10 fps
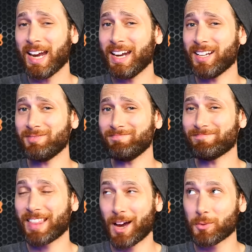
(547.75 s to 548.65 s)
and
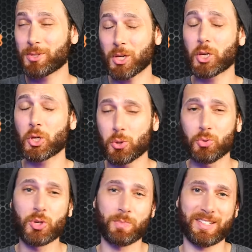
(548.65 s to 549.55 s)
that was a
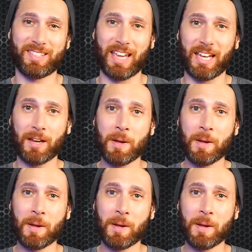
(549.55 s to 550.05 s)
huge mistake.